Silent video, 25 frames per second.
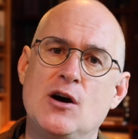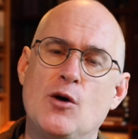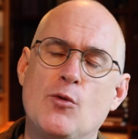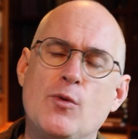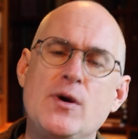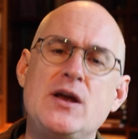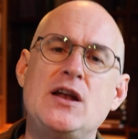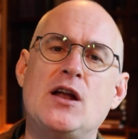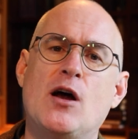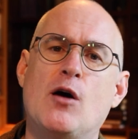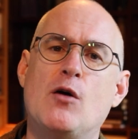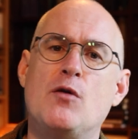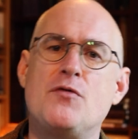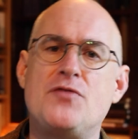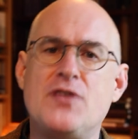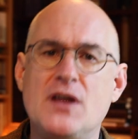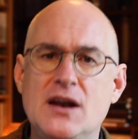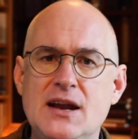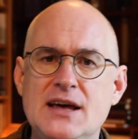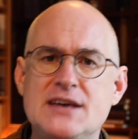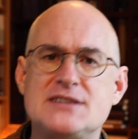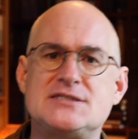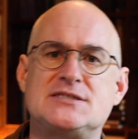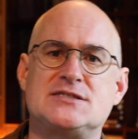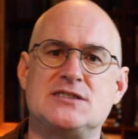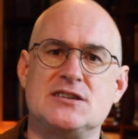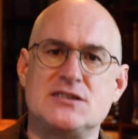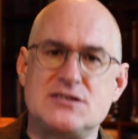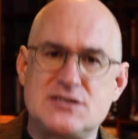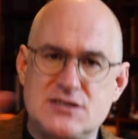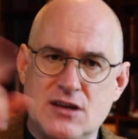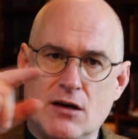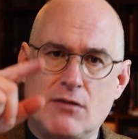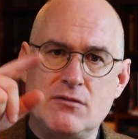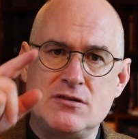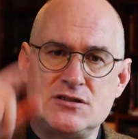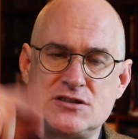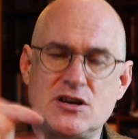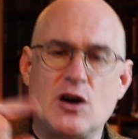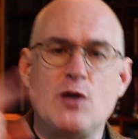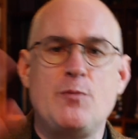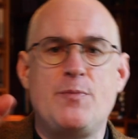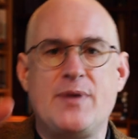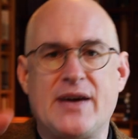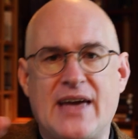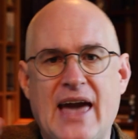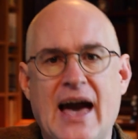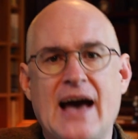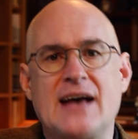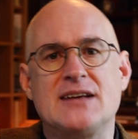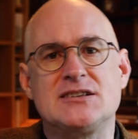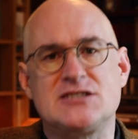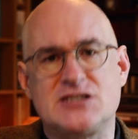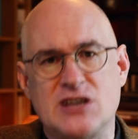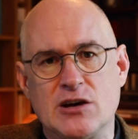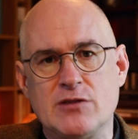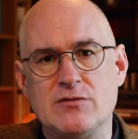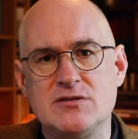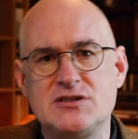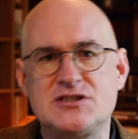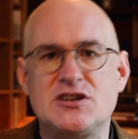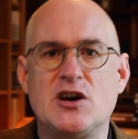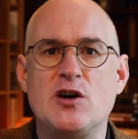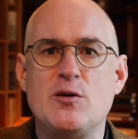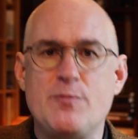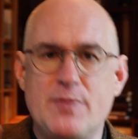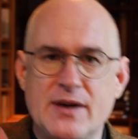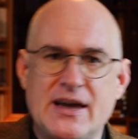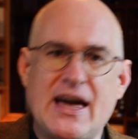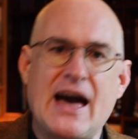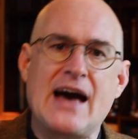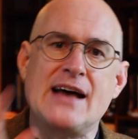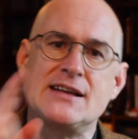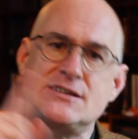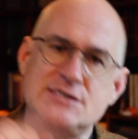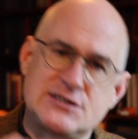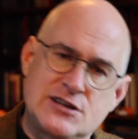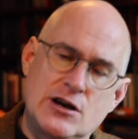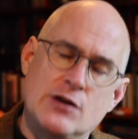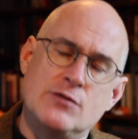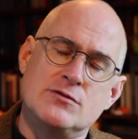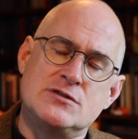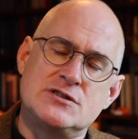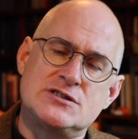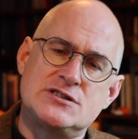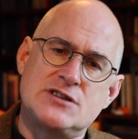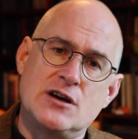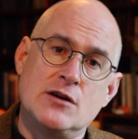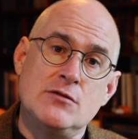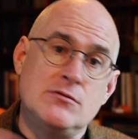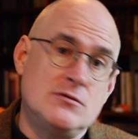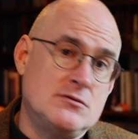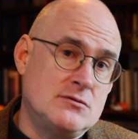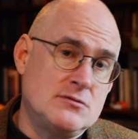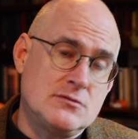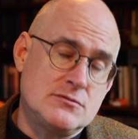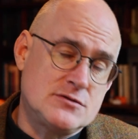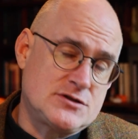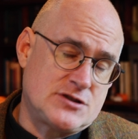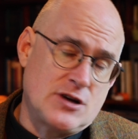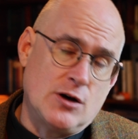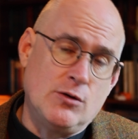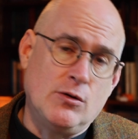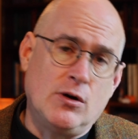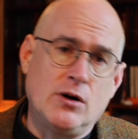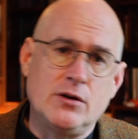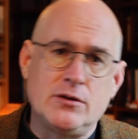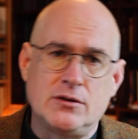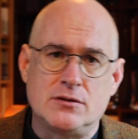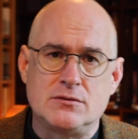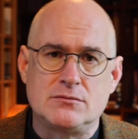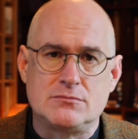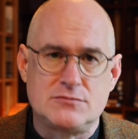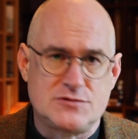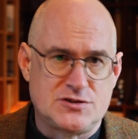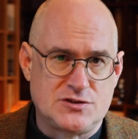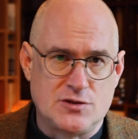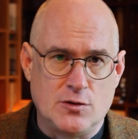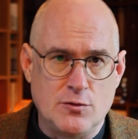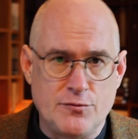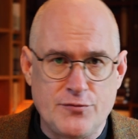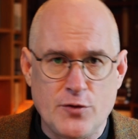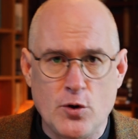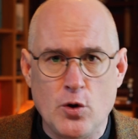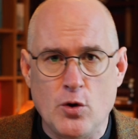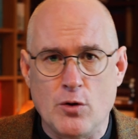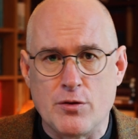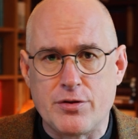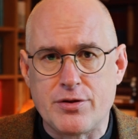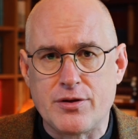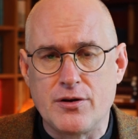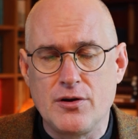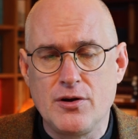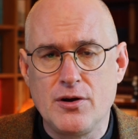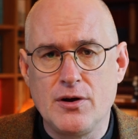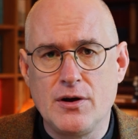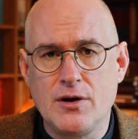we know of the list that so-and-so begat so-and-so begat so-and-so, and so on and so forth.